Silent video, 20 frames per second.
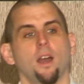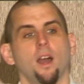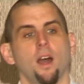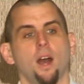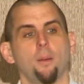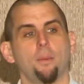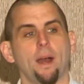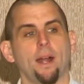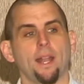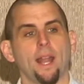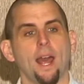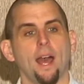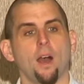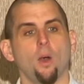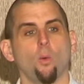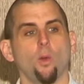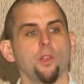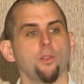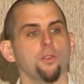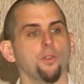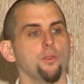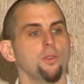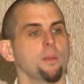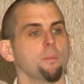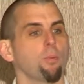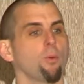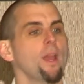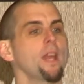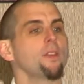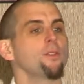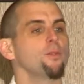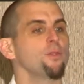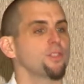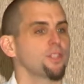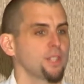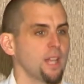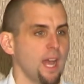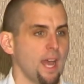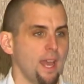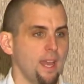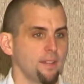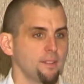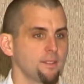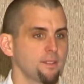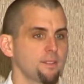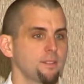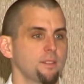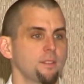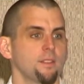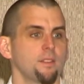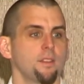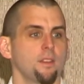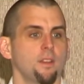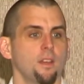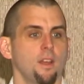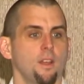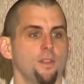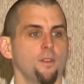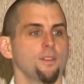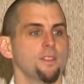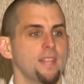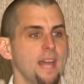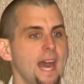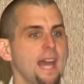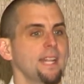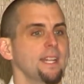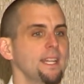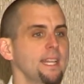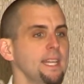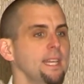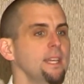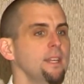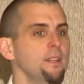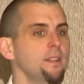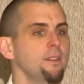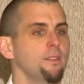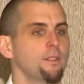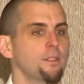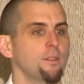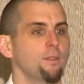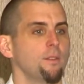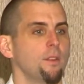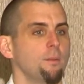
about how when you're doing breakthrough science, there's that need to